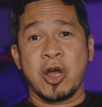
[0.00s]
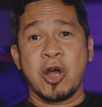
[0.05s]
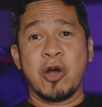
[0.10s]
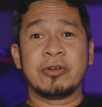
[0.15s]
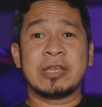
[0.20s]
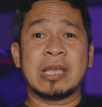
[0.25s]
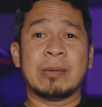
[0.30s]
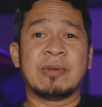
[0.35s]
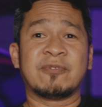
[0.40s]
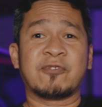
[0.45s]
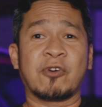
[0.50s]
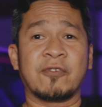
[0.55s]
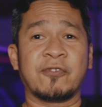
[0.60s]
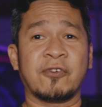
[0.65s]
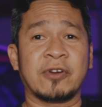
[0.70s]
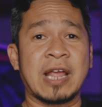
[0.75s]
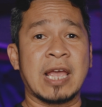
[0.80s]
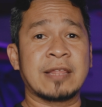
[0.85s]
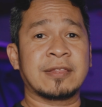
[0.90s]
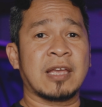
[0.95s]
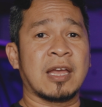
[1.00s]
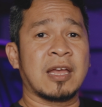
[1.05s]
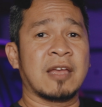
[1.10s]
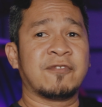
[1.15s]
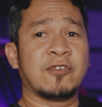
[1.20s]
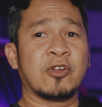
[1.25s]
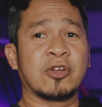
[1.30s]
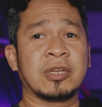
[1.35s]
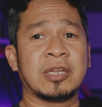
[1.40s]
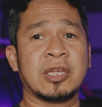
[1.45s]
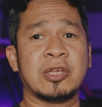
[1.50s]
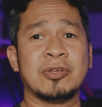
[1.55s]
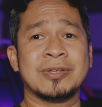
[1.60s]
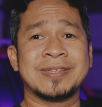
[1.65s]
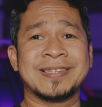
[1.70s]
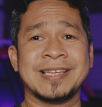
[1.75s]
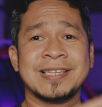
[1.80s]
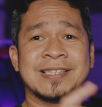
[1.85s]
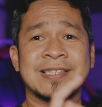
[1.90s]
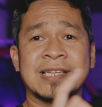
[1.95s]
Oh yeah, before I forget, if you're gonna
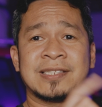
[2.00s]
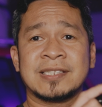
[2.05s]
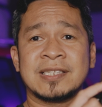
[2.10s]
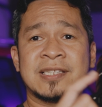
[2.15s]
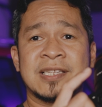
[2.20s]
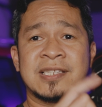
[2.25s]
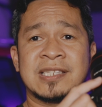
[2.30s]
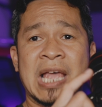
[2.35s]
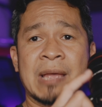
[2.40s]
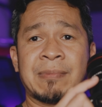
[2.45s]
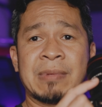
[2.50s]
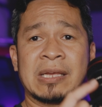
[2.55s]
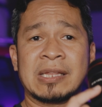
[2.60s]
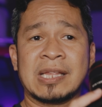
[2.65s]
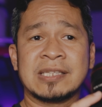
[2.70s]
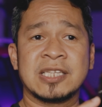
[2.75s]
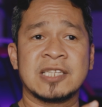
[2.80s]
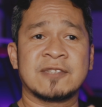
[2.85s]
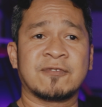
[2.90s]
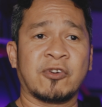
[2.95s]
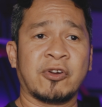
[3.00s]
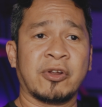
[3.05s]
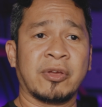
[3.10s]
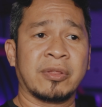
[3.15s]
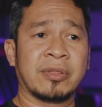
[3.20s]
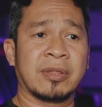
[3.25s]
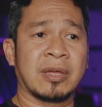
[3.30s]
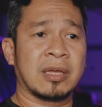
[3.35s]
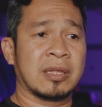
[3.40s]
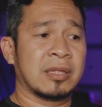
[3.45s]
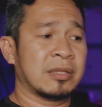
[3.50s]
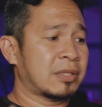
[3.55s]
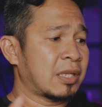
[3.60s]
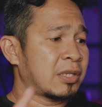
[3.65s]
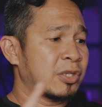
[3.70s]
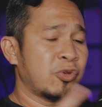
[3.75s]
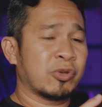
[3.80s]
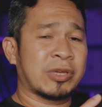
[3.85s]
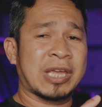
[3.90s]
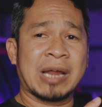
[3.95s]
use these lenses, the Samyang lenses for the
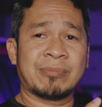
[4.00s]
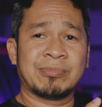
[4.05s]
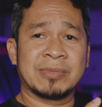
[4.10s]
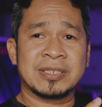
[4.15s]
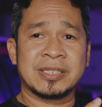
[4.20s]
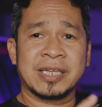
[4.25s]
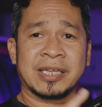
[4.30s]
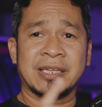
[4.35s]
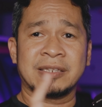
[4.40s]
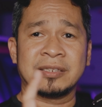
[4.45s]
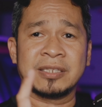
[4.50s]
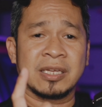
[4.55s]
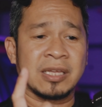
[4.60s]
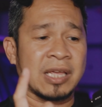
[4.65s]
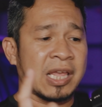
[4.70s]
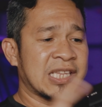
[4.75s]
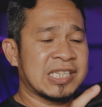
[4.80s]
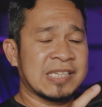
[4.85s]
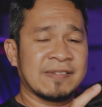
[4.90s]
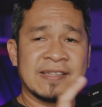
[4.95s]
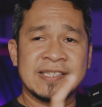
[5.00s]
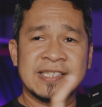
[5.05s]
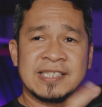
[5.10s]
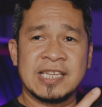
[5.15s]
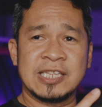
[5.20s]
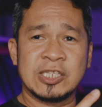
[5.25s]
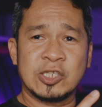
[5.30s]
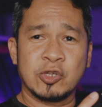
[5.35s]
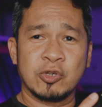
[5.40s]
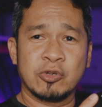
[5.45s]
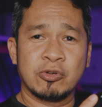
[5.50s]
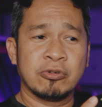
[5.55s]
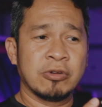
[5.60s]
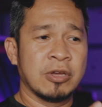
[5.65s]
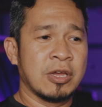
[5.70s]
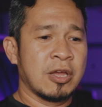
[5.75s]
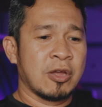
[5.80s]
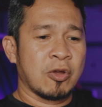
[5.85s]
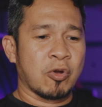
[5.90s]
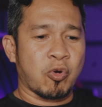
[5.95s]
new cameras like the A7C II
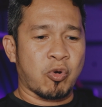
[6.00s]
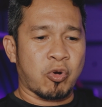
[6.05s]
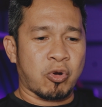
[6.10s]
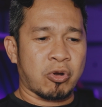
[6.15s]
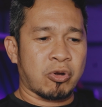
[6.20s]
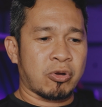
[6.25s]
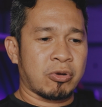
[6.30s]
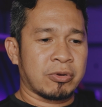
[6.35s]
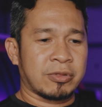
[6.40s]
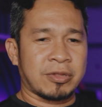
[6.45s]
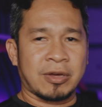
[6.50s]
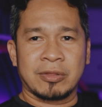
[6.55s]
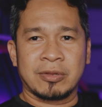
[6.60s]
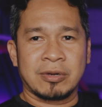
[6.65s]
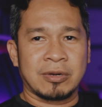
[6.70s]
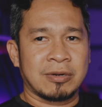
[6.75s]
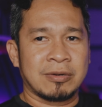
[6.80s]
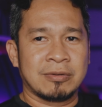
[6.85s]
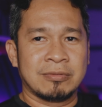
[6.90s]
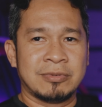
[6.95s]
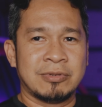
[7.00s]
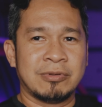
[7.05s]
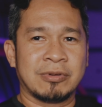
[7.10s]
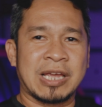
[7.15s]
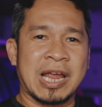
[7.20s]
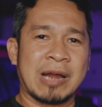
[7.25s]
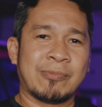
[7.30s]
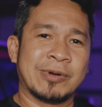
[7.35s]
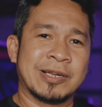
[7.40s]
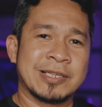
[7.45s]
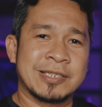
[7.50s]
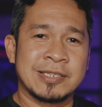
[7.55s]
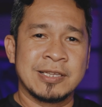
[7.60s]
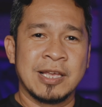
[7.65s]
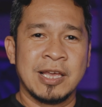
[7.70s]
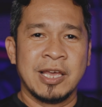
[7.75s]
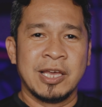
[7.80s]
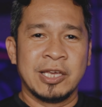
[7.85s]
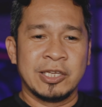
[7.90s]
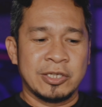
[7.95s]
or the other new cameras,
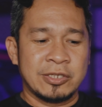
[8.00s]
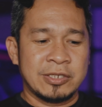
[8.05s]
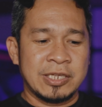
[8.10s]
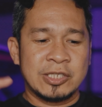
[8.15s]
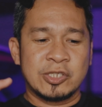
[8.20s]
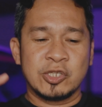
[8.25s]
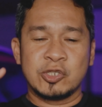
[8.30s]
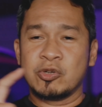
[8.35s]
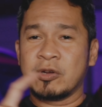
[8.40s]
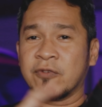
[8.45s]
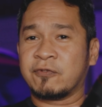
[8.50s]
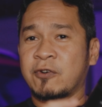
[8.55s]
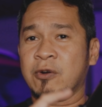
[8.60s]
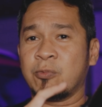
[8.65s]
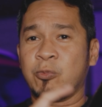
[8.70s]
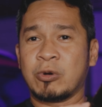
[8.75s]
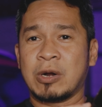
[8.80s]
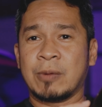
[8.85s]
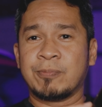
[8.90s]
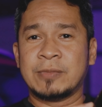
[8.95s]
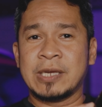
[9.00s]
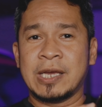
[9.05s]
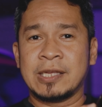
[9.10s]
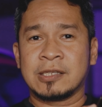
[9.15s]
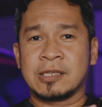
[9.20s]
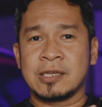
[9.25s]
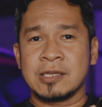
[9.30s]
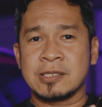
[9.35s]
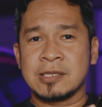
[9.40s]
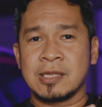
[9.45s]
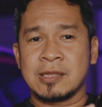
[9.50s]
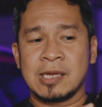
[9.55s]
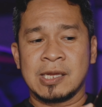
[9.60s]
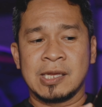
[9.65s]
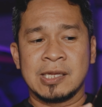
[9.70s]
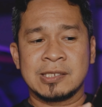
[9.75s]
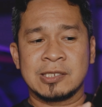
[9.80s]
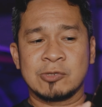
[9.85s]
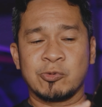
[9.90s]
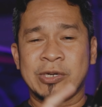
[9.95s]
you need to do a firmware update, because the thing
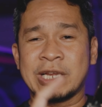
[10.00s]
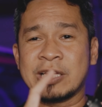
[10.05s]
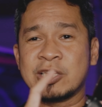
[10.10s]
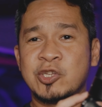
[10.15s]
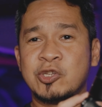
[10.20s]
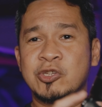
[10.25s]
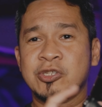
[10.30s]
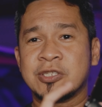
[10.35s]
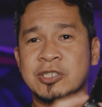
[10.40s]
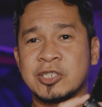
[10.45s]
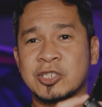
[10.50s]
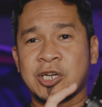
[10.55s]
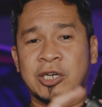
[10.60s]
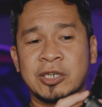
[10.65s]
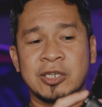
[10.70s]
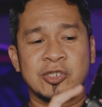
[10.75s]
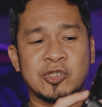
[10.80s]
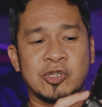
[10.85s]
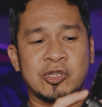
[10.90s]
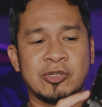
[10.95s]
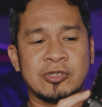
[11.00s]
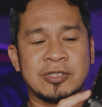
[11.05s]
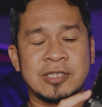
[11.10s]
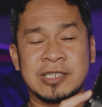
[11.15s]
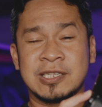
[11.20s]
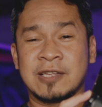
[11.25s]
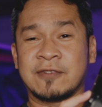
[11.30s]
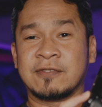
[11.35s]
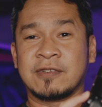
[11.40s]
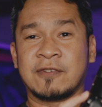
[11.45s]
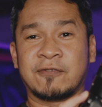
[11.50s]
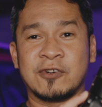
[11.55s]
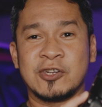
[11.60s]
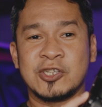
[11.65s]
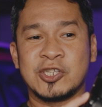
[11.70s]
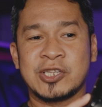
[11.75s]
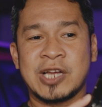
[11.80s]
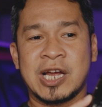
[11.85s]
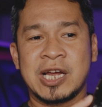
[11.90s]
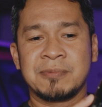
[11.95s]
is, when I started to use this the
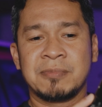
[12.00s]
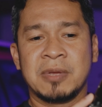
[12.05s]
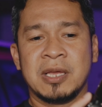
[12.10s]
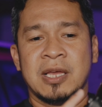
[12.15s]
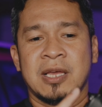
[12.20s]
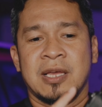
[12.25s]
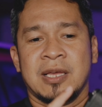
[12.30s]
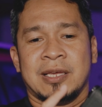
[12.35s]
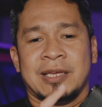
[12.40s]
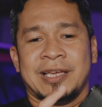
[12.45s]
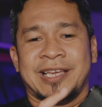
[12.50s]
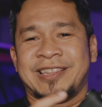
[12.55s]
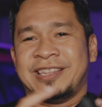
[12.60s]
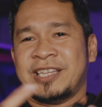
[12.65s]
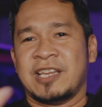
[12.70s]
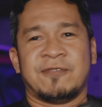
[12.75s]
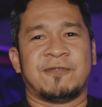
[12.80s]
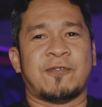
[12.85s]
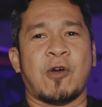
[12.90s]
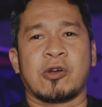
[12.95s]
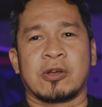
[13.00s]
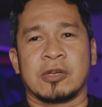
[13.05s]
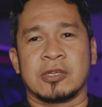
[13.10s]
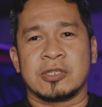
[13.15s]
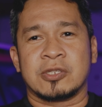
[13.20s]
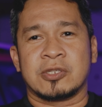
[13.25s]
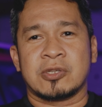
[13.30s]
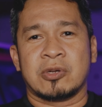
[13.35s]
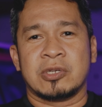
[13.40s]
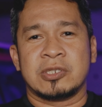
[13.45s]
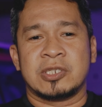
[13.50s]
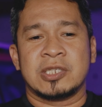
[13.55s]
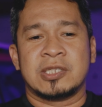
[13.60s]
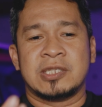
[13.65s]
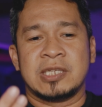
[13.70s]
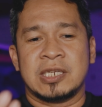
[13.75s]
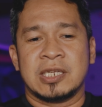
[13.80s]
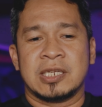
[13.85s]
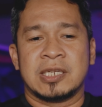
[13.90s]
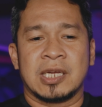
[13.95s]
first time, it didn't focus, so it
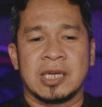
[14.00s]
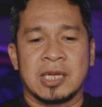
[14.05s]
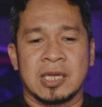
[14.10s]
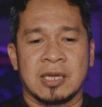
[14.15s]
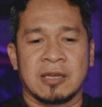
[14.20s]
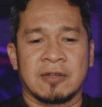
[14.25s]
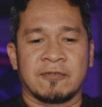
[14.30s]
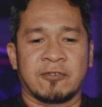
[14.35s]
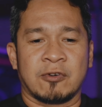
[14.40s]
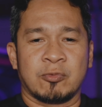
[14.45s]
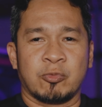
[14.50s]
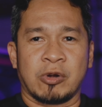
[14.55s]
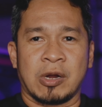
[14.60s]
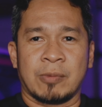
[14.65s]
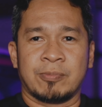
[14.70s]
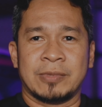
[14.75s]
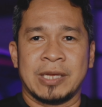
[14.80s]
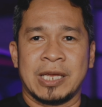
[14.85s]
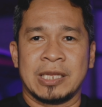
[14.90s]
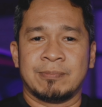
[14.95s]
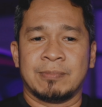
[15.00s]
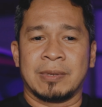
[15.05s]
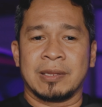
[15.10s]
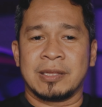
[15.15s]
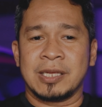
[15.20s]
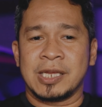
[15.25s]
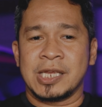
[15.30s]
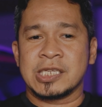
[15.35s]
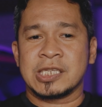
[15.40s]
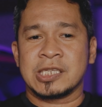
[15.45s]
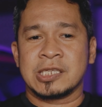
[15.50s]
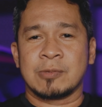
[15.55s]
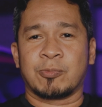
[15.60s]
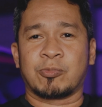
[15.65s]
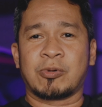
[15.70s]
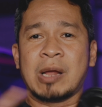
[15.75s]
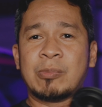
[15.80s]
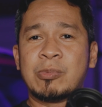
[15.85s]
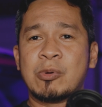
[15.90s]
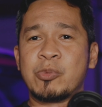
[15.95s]
just needed a firmware update. But the thing is, the
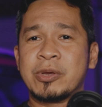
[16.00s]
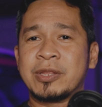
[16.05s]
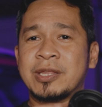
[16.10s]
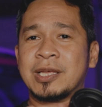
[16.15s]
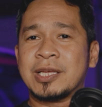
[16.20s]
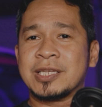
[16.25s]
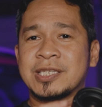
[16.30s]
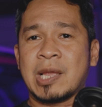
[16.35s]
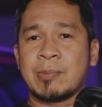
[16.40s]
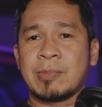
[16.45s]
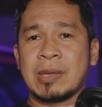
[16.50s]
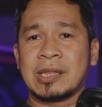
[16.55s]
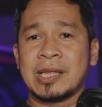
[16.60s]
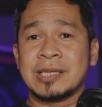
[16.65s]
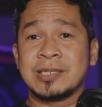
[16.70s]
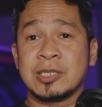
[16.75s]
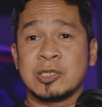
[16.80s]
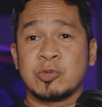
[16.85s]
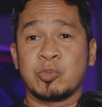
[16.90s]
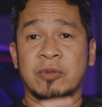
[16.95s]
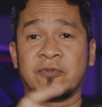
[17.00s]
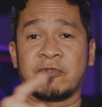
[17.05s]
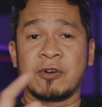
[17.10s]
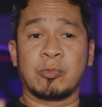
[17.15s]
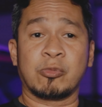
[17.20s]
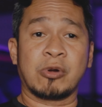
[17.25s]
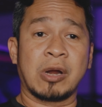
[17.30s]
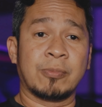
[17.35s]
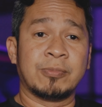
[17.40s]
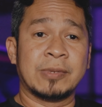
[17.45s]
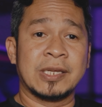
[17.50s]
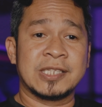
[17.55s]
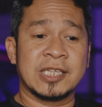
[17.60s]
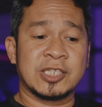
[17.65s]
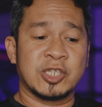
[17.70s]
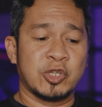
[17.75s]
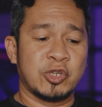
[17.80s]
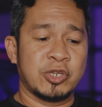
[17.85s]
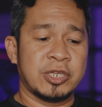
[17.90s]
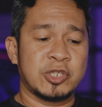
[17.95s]
problem with Samyang lenses with firmware updates
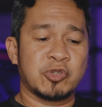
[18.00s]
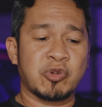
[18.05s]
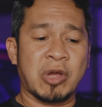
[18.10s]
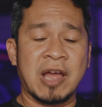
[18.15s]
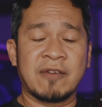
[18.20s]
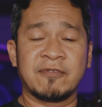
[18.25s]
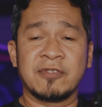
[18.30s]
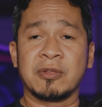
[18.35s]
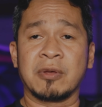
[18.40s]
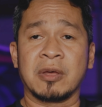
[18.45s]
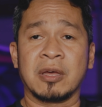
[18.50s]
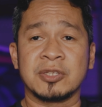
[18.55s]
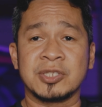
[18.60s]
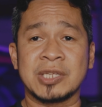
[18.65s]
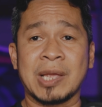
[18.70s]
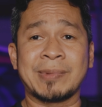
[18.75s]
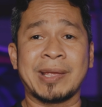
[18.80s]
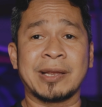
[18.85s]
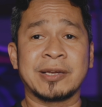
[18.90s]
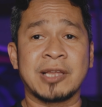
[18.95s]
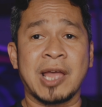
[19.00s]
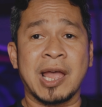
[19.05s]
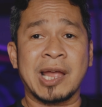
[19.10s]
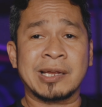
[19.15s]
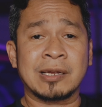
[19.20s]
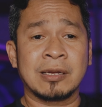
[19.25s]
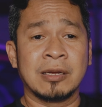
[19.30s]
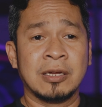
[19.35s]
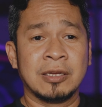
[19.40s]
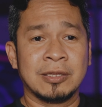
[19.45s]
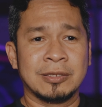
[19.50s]
is you need to have the Samyang dock.